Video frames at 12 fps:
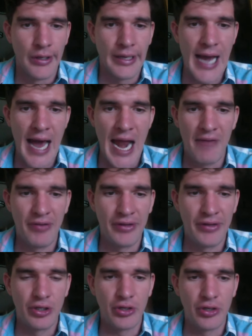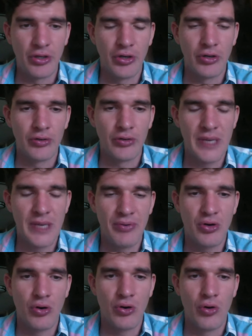kind of a, your, your
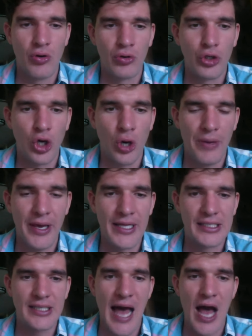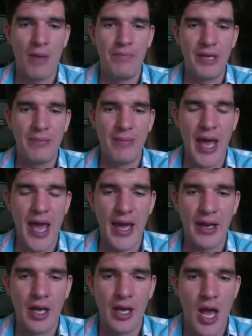typical European style big
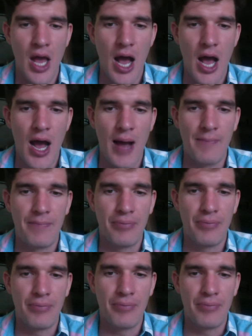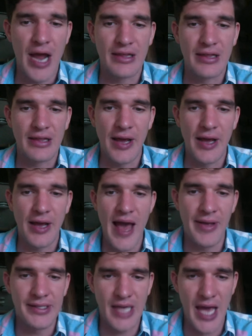man, uh, pretty athletic. We have him
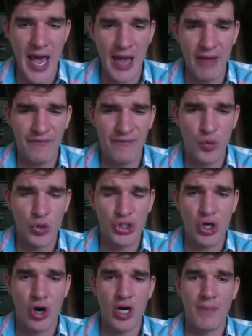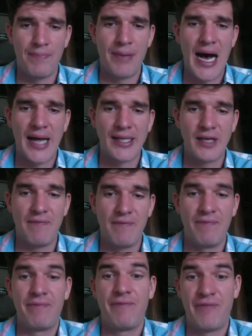as a four star composite,
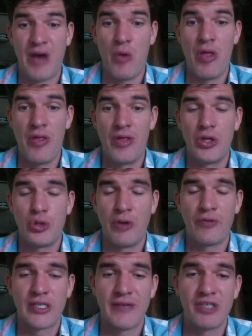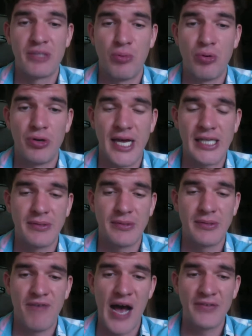and 24 7 Sports has him as a
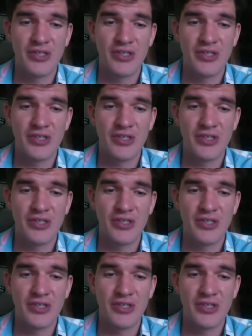five